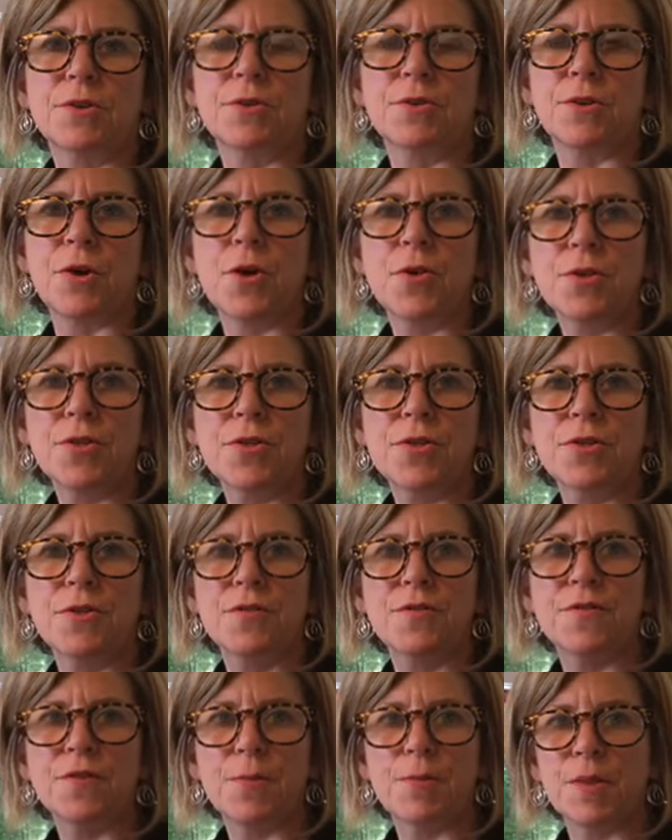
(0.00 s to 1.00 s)
growth
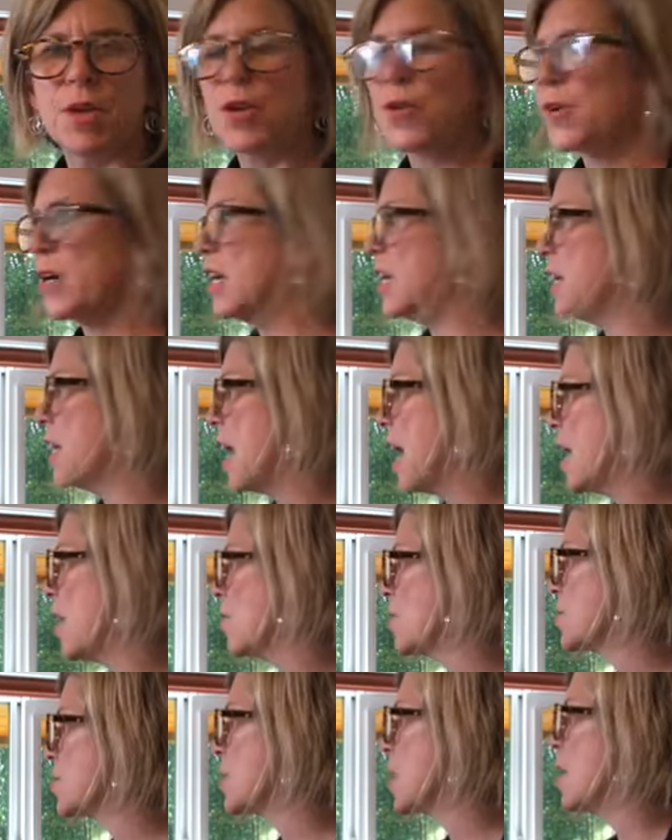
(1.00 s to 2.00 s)
from the
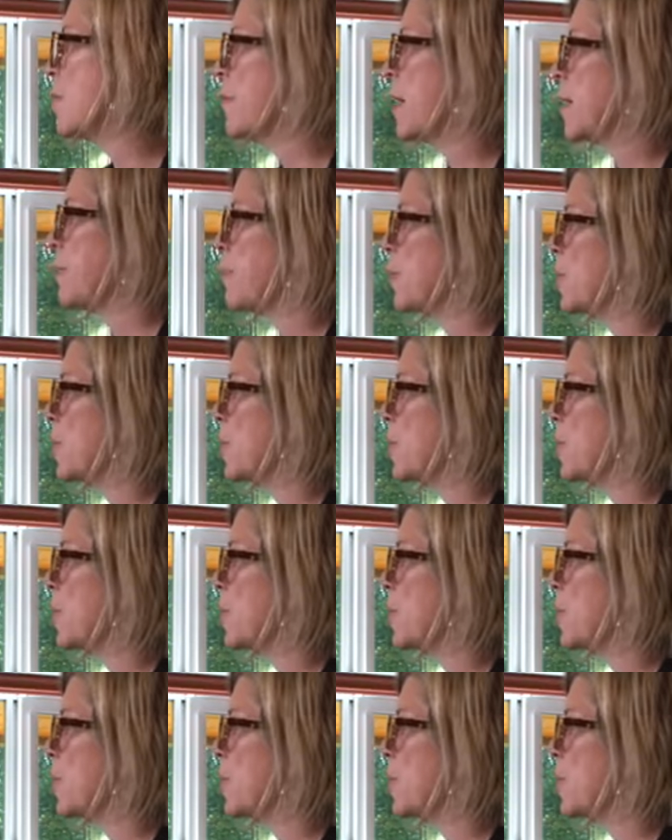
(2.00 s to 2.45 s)
greenhouse on my